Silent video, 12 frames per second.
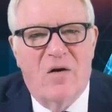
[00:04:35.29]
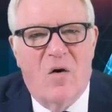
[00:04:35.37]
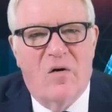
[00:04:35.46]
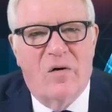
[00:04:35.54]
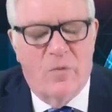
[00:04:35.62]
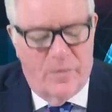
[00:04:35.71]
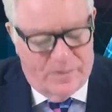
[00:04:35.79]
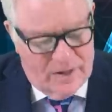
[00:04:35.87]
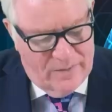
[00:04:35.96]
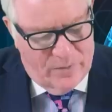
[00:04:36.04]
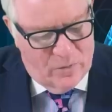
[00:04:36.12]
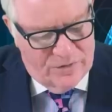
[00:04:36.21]
horrible
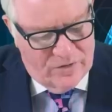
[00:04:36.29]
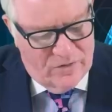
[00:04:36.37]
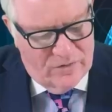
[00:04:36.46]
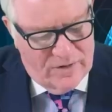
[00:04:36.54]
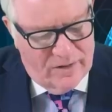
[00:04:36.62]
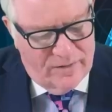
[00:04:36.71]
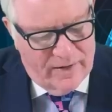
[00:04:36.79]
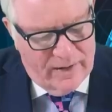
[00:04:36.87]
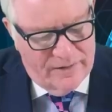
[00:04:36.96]
people do, don't they?